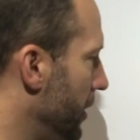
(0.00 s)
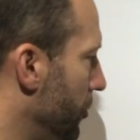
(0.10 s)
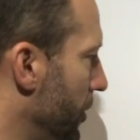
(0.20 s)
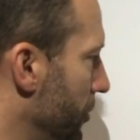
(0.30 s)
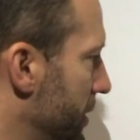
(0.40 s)

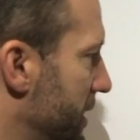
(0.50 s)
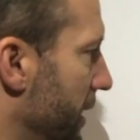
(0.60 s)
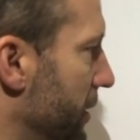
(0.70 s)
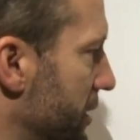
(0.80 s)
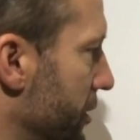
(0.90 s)
we would say
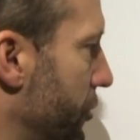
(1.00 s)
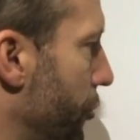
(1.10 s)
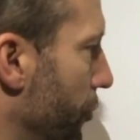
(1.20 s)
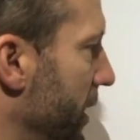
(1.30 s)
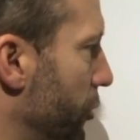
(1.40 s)
this is
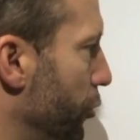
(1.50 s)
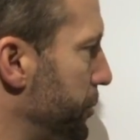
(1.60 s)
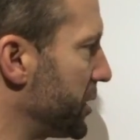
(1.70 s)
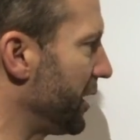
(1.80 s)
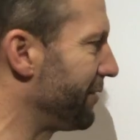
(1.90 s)
3
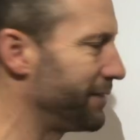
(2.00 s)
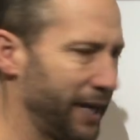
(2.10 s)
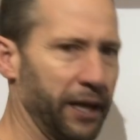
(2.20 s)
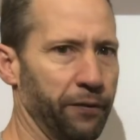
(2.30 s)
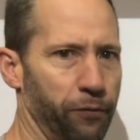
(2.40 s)
groups of
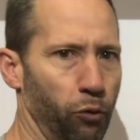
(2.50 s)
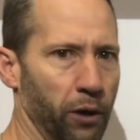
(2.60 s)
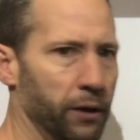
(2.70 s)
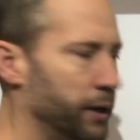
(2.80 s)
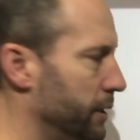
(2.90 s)
negative 4.